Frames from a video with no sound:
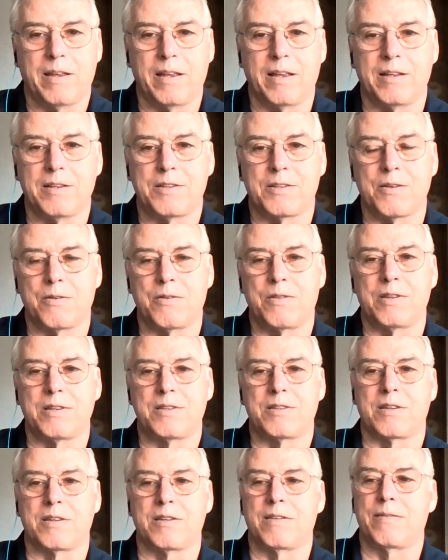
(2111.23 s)
And so
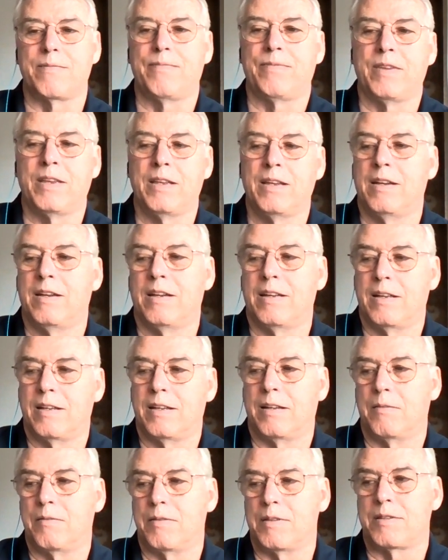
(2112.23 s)
this,
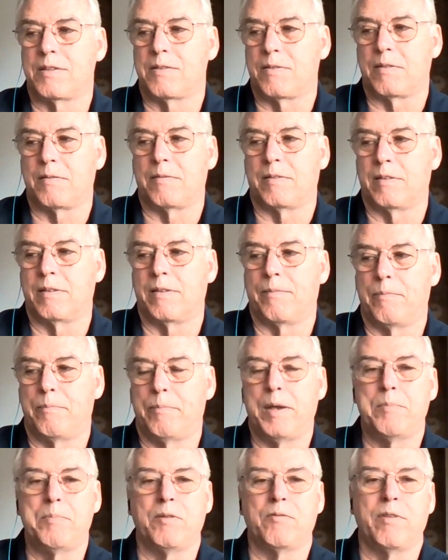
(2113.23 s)
it was,
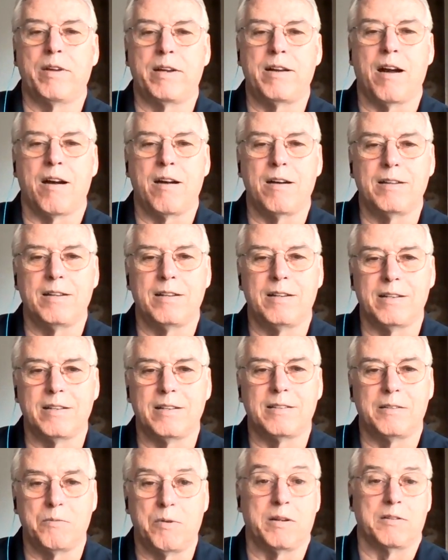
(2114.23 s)
people regarded
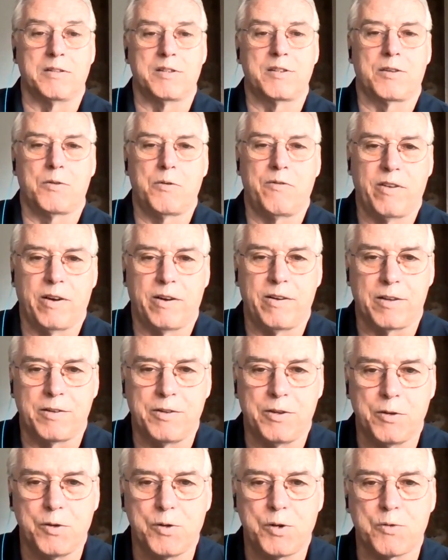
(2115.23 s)
it, well, it was so very
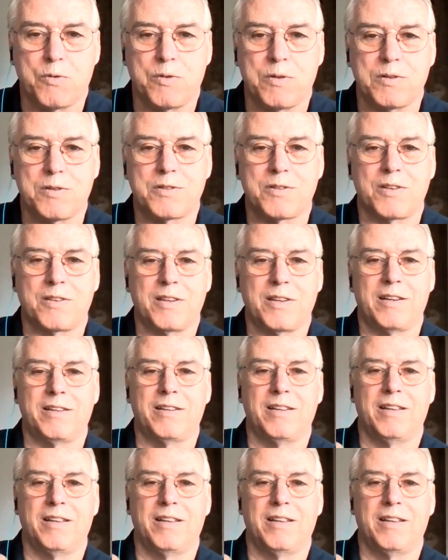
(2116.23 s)
unusual, so they